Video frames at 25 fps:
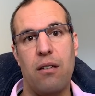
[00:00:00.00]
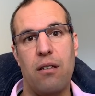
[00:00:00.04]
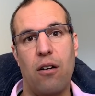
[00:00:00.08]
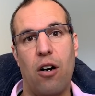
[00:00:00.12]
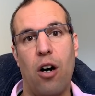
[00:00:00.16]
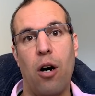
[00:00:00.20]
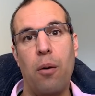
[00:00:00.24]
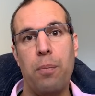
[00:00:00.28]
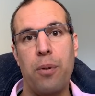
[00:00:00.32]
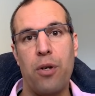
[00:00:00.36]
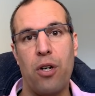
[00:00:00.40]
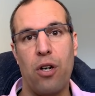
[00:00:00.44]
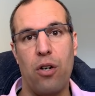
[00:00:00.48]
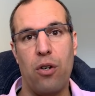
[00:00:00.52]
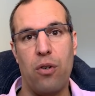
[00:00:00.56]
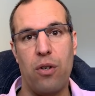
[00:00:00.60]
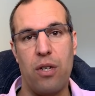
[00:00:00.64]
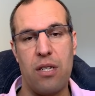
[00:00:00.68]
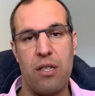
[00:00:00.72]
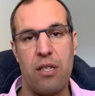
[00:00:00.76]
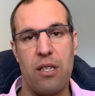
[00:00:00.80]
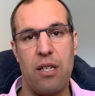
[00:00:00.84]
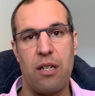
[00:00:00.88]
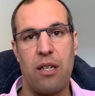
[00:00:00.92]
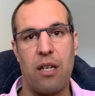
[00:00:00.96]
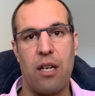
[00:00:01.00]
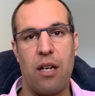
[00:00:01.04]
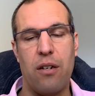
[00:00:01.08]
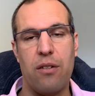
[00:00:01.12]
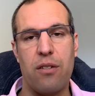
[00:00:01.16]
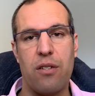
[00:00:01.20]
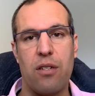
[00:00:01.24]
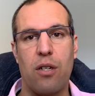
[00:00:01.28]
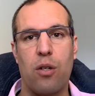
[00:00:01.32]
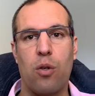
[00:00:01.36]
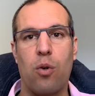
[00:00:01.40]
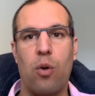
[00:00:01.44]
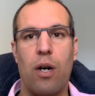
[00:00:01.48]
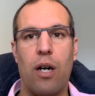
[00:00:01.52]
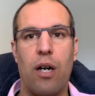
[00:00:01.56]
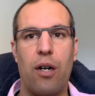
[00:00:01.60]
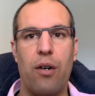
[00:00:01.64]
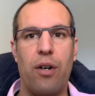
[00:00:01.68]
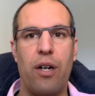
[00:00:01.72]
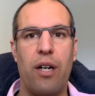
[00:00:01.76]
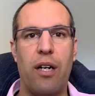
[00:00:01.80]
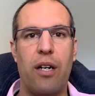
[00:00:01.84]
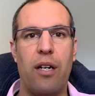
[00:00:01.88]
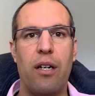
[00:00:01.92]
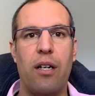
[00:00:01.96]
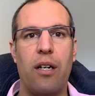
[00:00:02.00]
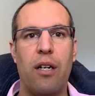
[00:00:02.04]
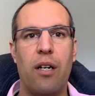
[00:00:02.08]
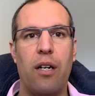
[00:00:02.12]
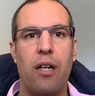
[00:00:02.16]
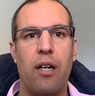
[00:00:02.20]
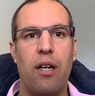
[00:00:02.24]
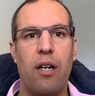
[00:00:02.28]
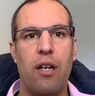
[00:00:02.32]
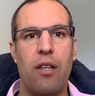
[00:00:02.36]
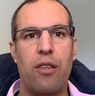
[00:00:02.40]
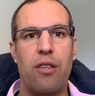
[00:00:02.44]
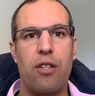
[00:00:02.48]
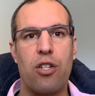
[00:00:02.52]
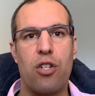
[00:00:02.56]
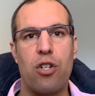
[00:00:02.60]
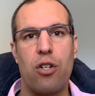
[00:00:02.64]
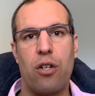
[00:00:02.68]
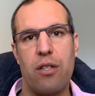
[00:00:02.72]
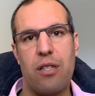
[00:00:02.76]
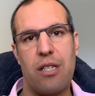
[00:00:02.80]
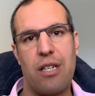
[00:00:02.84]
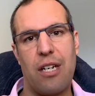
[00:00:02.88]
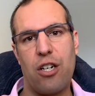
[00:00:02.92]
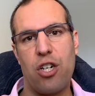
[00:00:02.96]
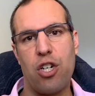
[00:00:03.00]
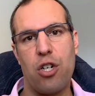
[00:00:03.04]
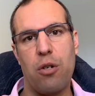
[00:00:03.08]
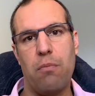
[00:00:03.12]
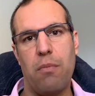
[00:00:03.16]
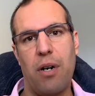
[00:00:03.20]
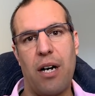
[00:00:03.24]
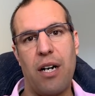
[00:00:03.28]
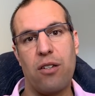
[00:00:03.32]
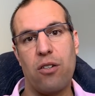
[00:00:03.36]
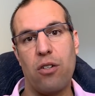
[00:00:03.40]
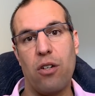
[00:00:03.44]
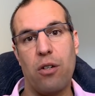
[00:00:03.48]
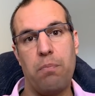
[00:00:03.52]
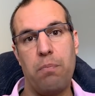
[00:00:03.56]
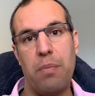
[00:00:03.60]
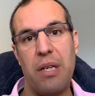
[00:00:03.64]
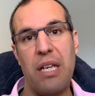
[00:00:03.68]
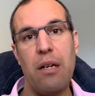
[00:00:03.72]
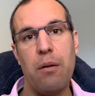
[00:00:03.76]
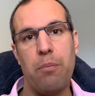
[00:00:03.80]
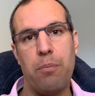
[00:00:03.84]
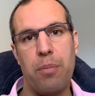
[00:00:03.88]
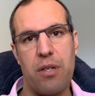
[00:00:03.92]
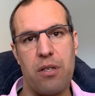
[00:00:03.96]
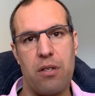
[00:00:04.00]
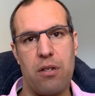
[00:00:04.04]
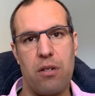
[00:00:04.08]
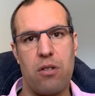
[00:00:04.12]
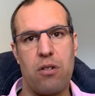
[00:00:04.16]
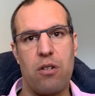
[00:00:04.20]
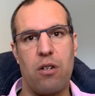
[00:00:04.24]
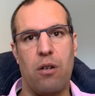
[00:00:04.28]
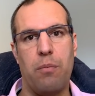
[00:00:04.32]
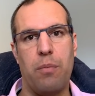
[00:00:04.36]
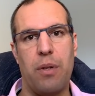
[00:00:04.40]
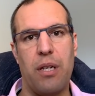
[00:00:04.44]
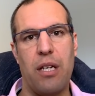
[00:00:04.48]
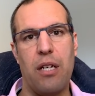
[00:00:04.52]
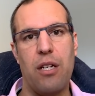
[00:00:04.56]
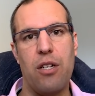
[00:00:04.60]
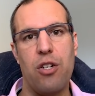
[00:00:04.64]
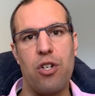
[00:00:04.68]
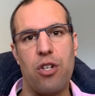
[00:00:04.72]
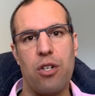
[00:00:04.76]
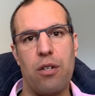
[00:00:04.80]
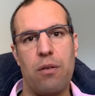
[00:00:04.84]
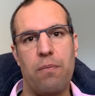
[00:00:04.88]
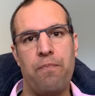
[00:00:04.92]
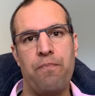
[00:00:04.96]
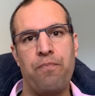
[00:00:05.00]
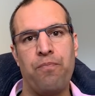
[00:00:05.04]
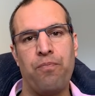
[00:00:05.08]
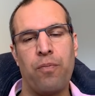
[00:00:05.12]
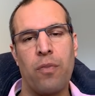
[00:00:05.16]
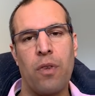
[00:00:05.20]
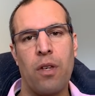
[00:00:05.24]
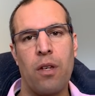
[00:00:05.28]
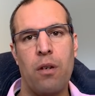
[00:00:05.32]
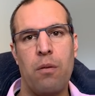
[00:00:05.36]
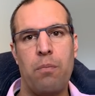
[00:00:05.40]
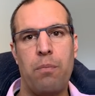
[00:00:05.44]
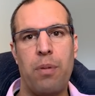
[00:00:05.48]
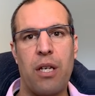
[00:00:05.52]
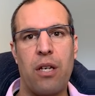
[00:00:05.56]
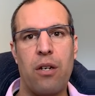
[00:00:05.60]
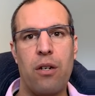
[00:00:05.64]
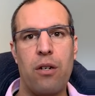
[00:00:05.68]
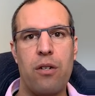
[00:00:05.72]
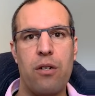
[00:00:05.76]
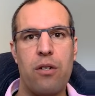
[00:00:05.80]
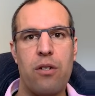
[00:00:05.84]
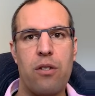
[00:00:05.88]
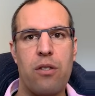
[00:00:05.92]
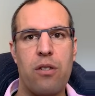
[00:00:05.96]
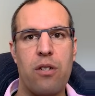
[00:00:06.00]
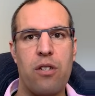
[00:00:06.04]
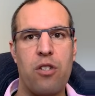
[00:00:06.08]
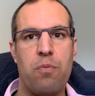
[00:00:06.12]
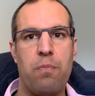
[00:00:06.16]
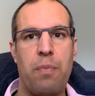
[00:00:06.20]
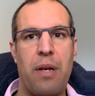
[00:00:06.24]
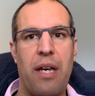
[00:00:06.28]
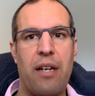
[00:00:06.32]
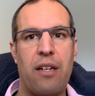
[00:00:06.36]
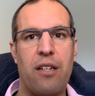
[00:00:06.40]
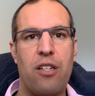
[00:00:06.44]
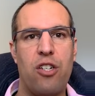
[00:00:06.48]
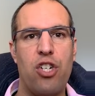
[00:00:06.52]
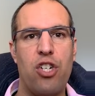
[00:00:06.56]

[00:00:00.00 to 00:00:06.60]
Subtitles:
OpCo is the accounting acquirer, the transaction might not be a business combination, because the SPAC